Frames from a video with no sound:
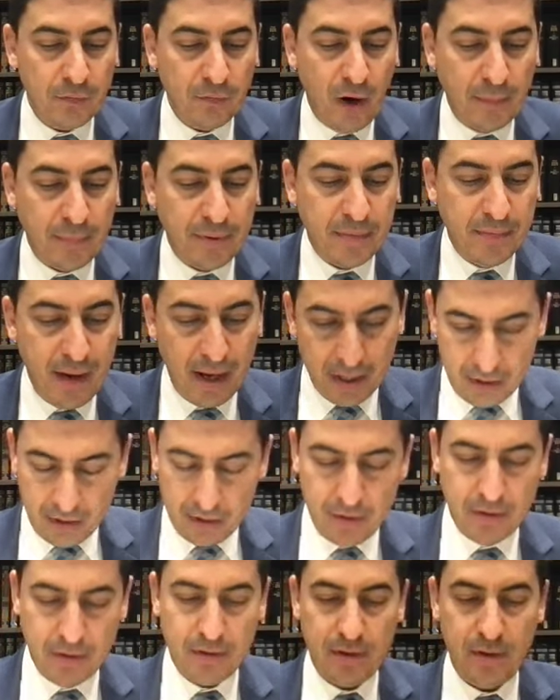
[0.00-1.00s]
Rabbi
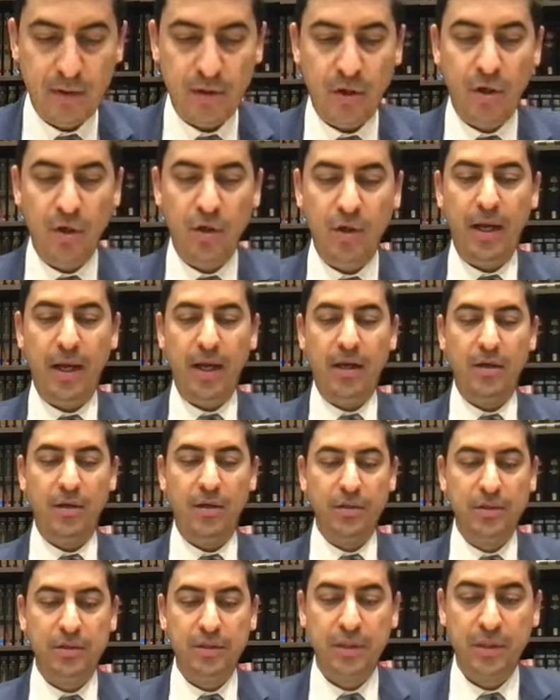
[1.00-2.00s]
Meir
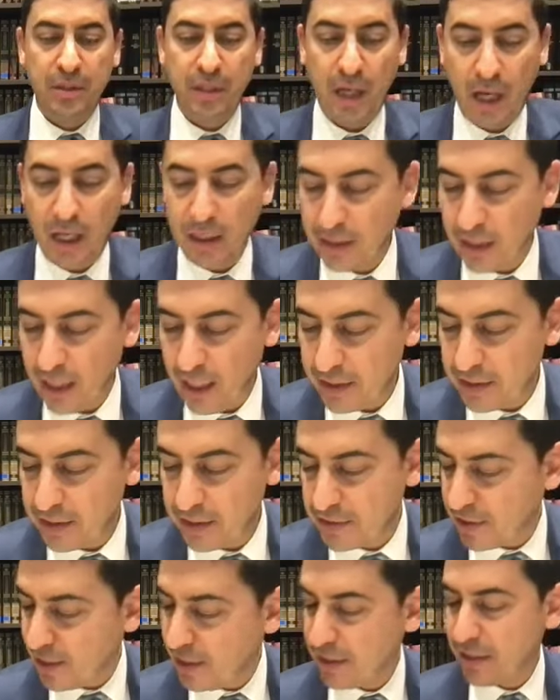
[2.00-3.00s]
held, unlike
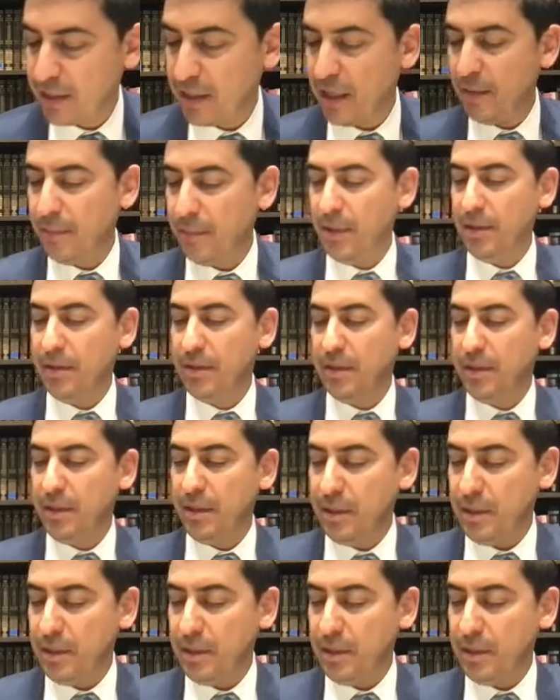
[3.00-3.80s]
the Tanna Kamma,